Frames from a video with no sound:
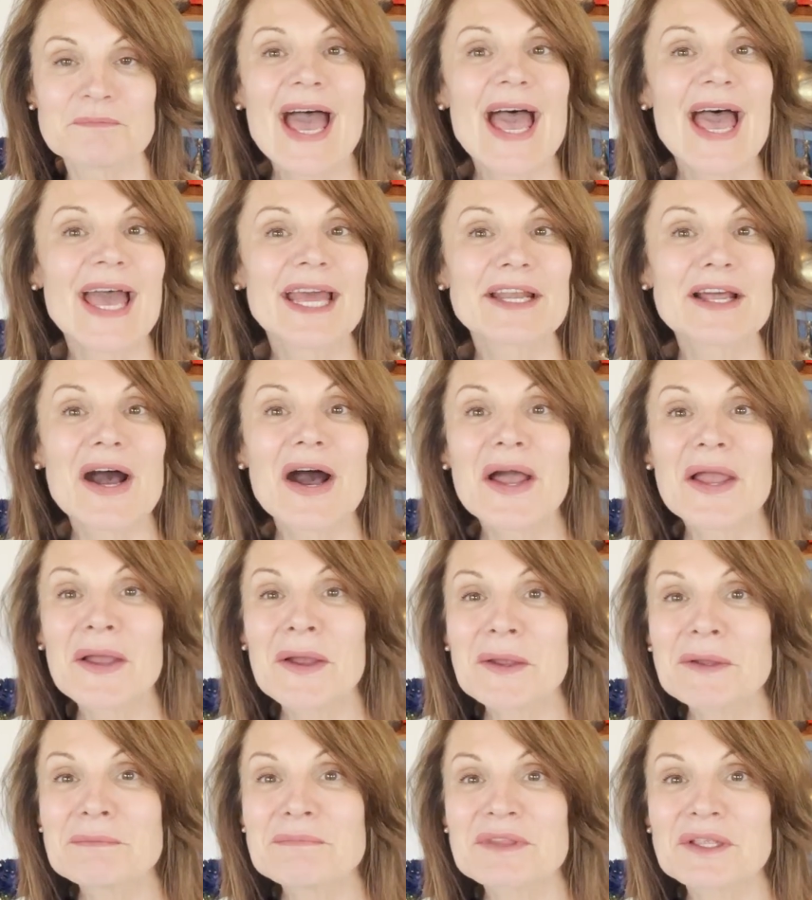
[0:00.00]
And I
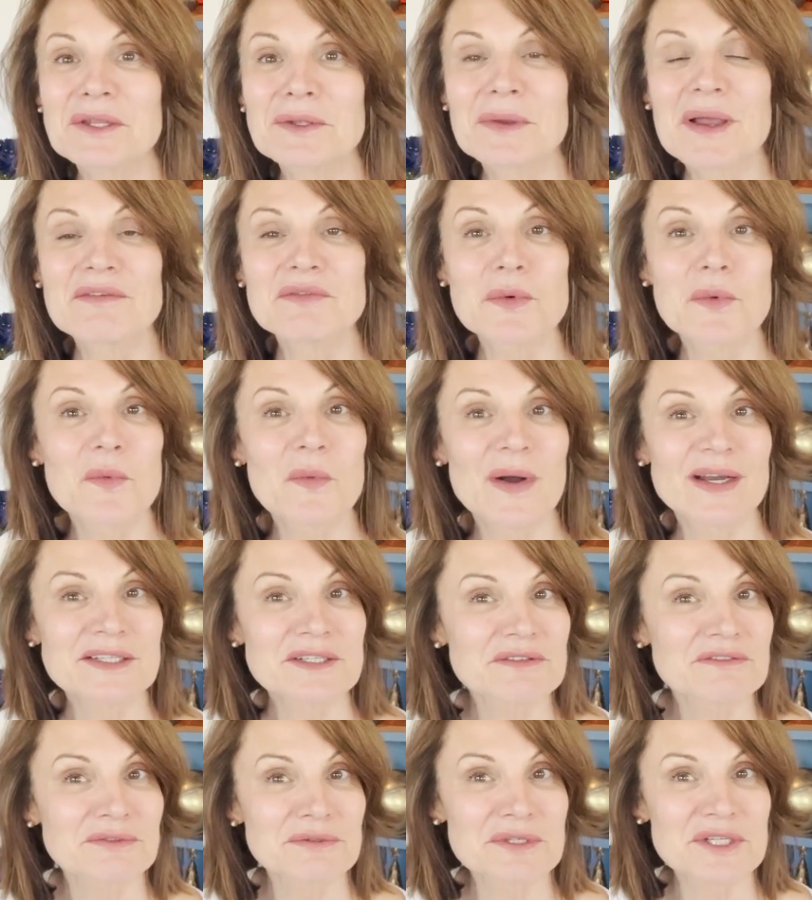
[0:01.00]
hope that you have a
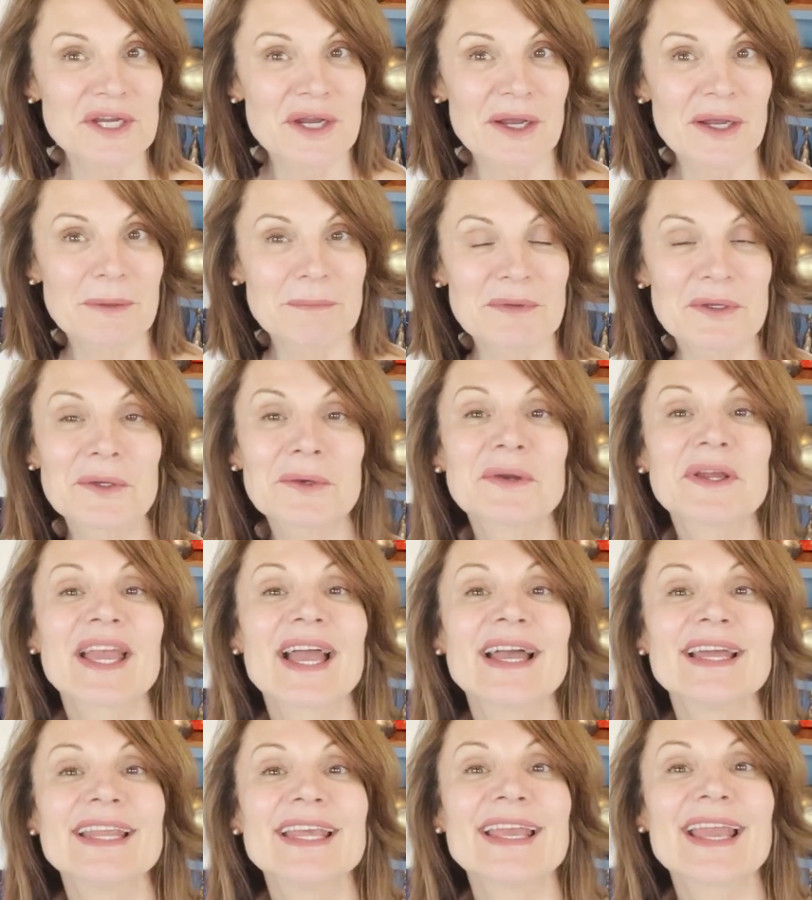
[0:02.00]
wonderful time
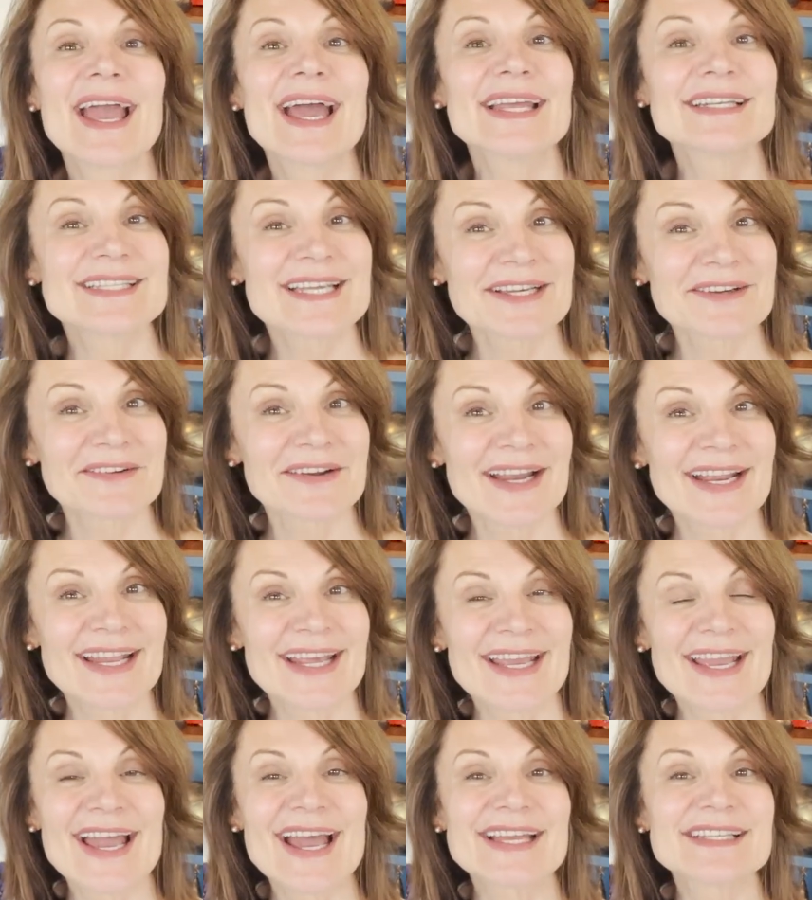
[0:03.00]
creating,
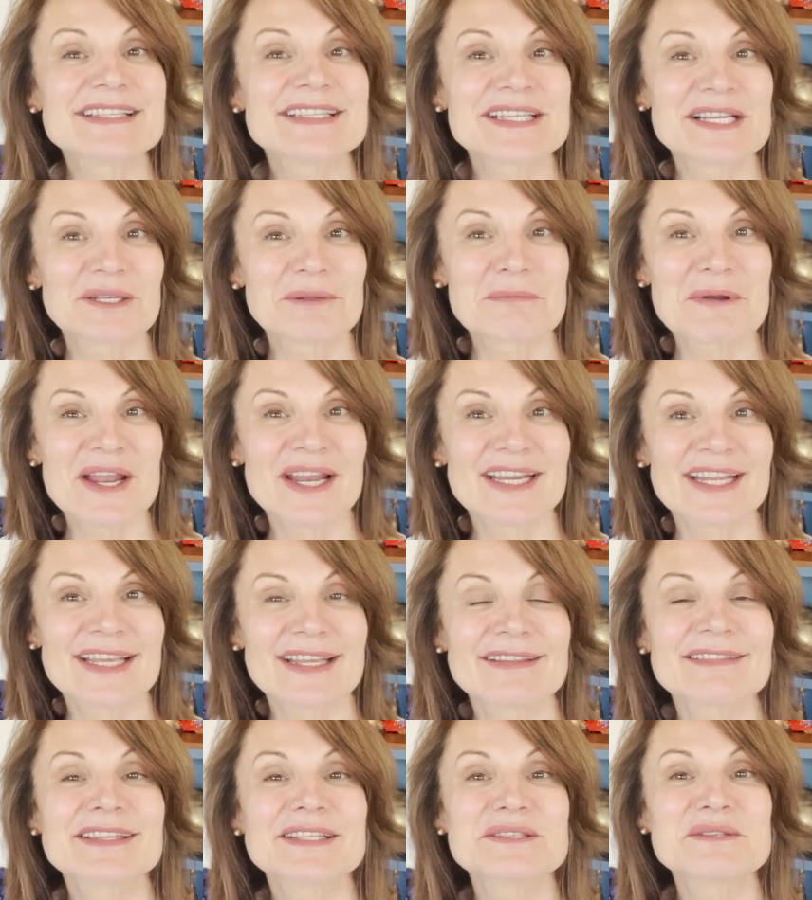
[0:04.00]
decorating and
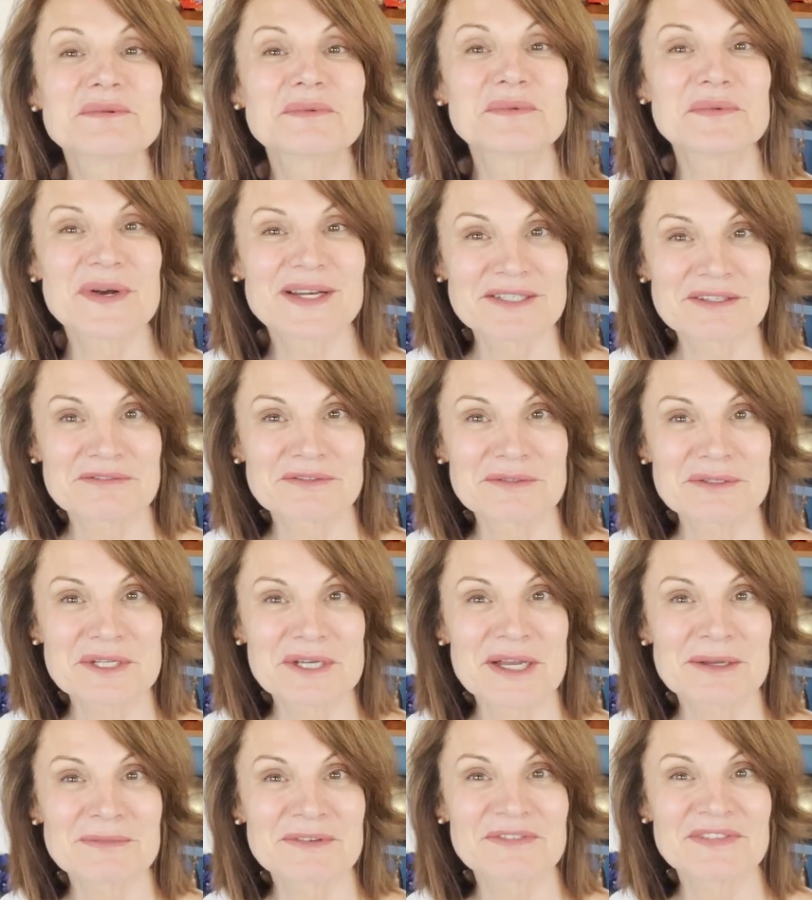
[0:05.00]
celebrating this wonderful
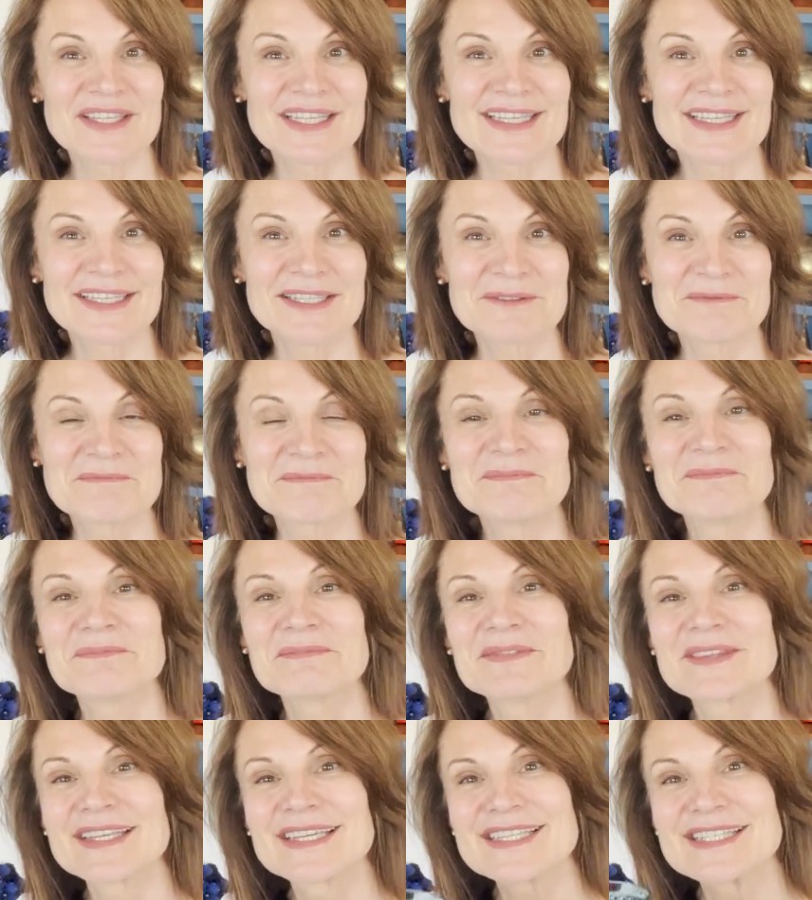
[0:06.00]
time of the year.
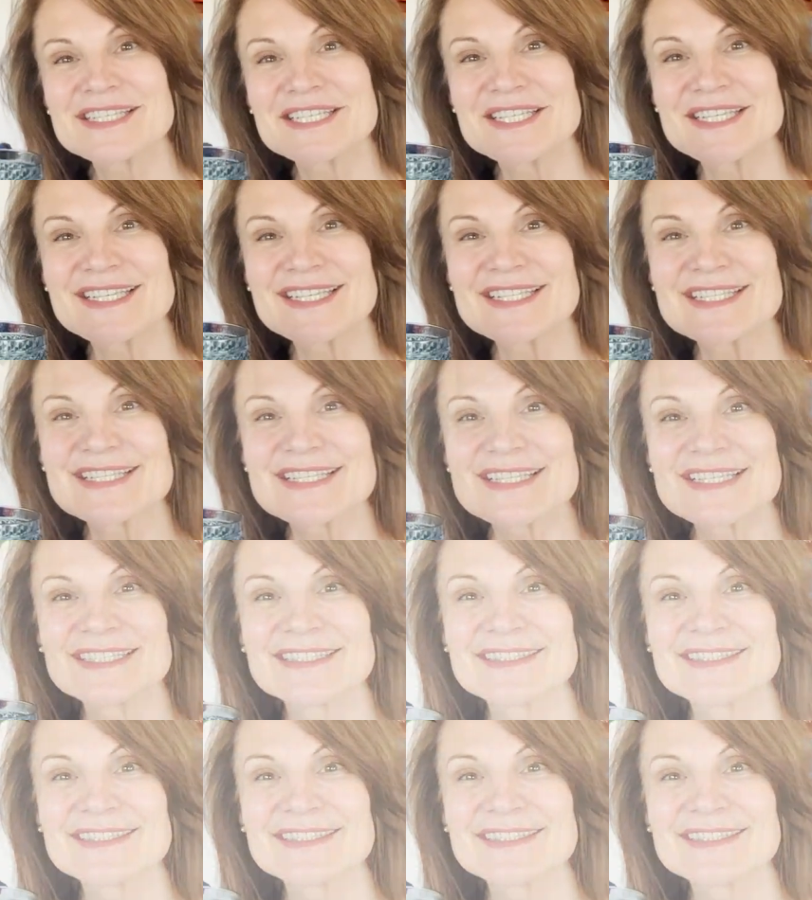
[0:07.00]
Cheers.